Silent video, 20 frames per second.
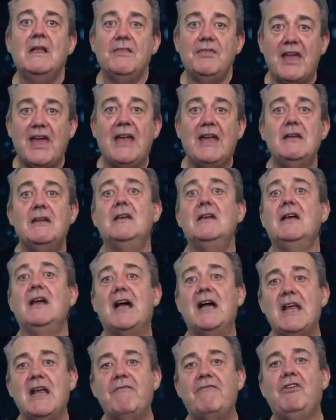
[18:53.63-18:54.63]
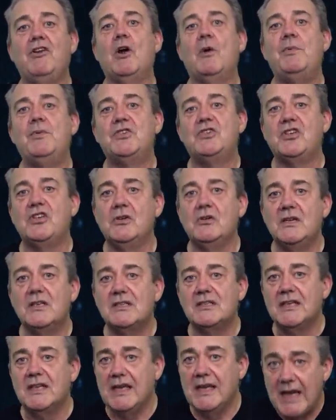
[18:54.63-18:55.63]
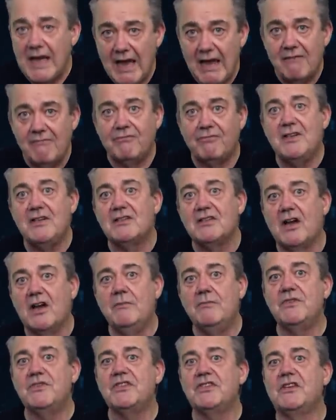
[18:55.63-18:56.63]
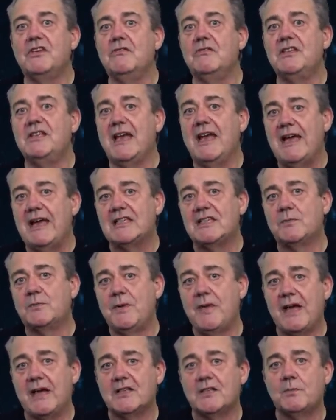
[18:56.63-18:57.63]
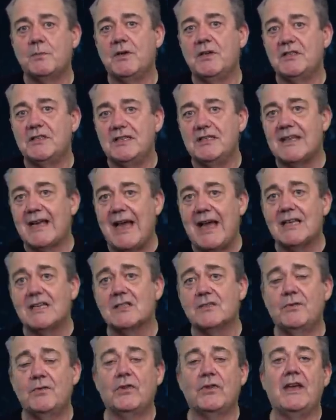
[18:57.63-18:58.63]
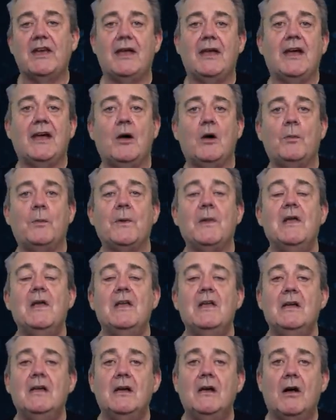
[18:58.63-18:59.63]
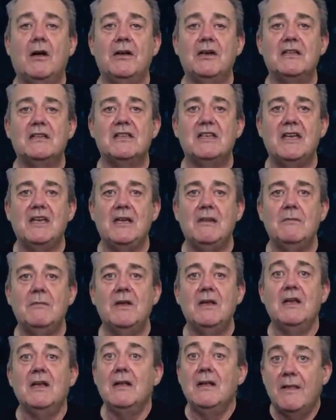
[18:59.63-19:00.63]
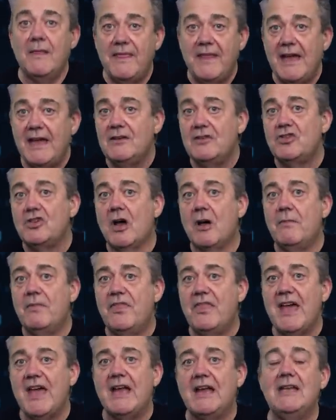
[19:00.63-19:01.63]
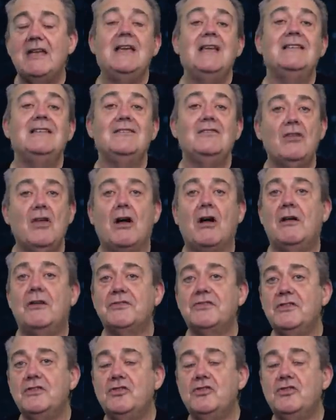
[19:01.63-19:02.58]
Then, at every opportunity, every time the security expert is asked for their help on a team, their job then is not to